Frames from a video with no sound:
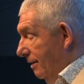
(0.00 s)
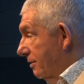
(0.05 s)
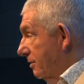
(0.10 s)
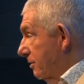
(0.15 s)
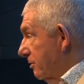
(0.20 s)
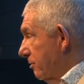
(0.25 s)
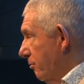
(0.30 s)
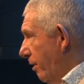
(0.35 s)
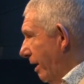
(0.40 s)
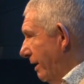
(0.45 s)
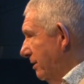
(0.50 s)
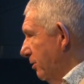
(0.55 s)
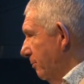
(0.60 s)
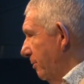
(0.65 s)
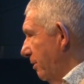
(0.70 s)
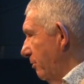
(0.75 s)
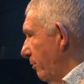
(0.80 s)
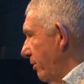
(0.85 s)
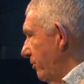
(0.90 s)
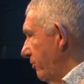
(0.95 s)
It's great to
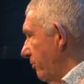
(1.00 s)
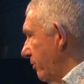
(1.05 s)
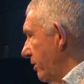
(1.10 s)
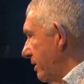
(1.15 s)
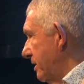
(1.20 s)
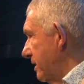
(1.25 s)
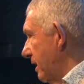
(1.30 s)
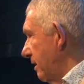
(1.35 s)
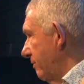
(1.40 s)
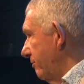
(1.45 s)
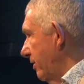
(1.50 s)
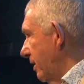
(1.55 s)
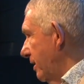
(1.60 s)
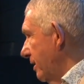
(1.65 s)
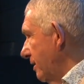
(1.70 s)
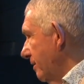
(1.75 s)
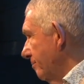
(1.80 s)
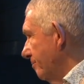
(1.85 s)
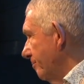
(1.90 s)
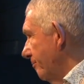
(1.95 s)
be with you this
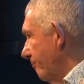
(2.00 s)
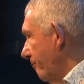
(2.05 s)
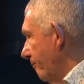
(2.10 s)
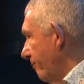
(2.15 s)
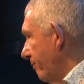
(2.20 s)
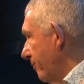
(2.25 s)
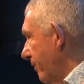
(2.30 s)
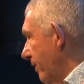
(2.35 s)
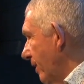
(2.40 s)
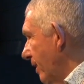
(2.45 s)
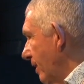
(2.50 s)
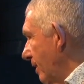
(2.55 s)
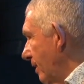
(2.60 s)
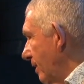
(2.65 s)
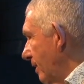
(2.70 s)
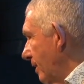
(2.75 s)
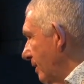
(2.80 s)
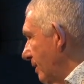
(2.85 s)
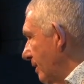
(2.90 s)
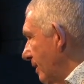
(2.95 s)
evening.
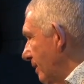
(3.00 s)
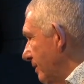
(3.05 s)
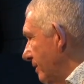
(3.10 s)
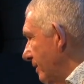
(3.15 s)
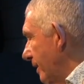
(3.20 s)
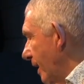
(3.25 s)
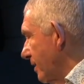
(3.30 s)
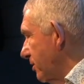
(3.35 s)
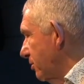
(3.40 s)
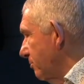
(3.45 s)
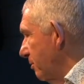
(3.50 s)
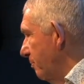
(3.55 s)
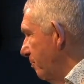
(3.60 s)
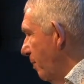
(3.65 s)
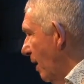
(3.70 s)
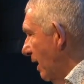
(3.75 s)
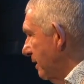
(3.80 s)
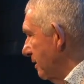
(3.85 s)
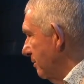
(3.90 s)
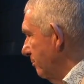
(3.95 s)
Nice to be
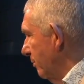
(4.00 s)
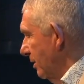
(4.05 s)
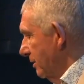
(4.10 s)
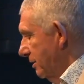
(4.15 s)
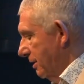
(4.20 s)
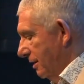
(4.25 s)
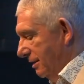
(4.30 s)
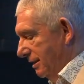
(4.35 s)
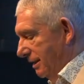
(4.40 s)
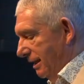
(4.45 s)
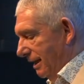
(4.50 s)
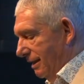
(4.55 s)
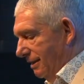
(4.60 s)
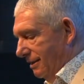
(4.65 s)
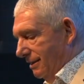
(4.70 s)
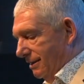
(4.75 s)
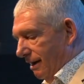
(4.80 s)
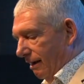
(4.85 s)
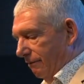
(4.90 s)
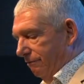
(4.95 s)
back in Milton
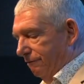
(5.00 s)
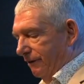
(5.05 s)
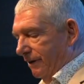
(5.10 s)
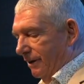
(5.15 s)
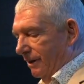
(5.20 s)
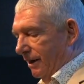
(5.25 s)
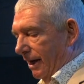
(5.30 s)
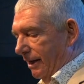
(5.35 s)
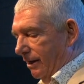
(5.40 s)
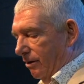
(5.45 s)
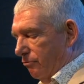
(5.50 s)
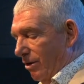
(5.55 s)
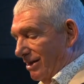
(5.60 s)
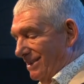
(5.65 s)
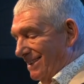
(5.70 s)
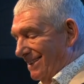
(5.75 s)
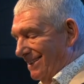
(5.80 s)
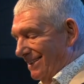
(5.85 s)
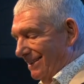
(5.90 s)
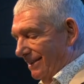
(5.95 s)
Keynes. I feel like a
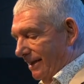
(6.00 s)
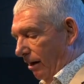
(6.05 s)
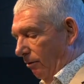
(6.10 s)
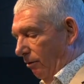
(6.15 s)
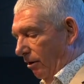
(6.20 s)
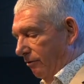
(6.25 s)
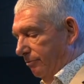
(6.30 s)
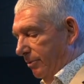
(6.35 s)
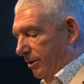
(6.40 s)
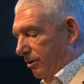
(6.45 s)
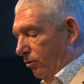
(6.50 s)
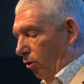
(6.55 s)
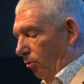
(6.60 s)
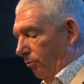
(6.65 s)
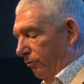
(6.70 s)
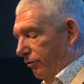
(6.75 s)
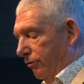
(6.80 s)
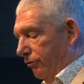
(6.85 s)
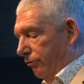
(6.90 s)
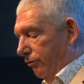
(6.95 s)
resident now. I've been
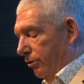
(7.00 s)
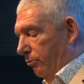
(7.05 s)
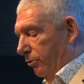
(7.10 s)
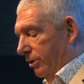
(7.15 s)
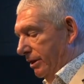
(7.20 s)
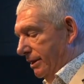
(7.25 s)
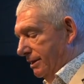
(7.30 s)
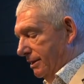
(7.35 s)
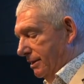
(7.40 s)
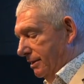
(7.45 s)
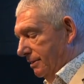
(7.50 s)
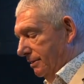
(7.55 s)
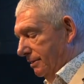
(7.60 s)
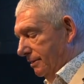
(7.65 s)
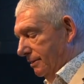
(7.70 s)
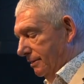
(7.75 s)
home for 3 weeks.